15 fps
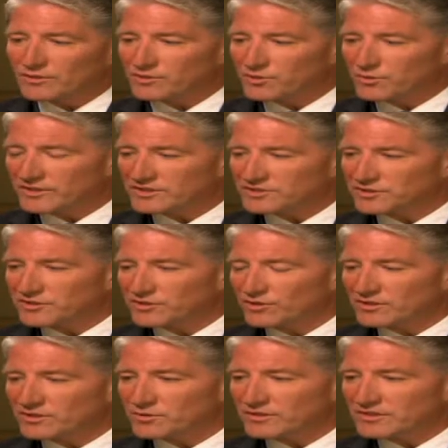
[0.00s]
other quick
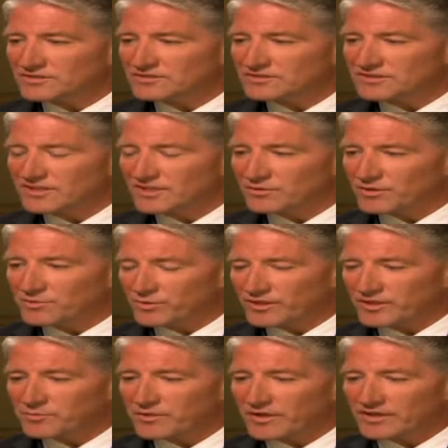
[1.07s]
security questions, then I want to
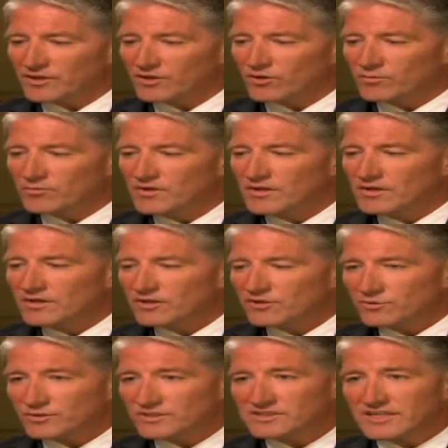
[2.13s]
bring it back home.
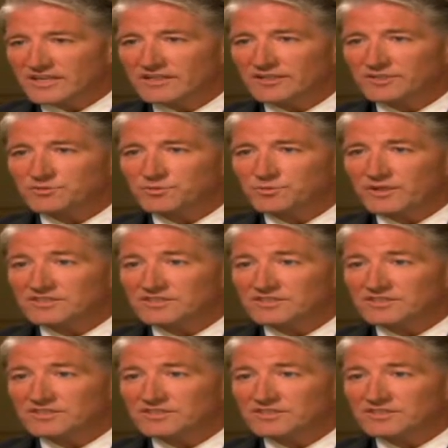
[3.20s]
You recently had lunch with